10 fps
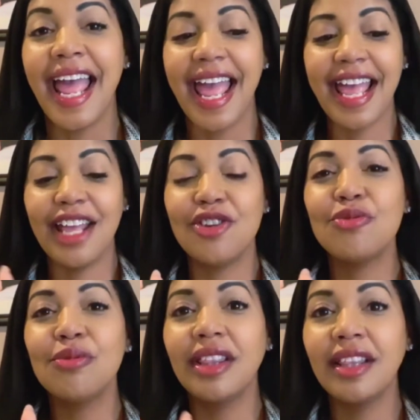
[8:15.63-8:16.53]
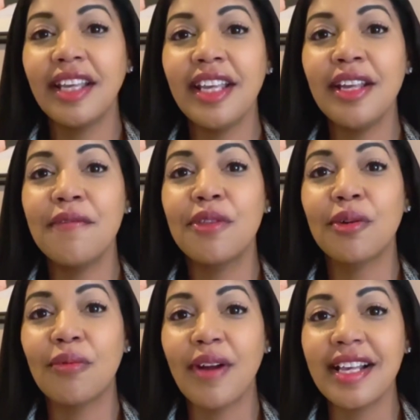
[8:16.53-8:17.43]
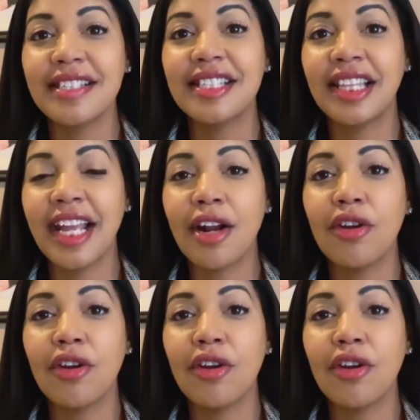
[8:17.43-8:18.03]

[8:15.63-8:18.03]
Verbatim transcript: And you leave the rest there.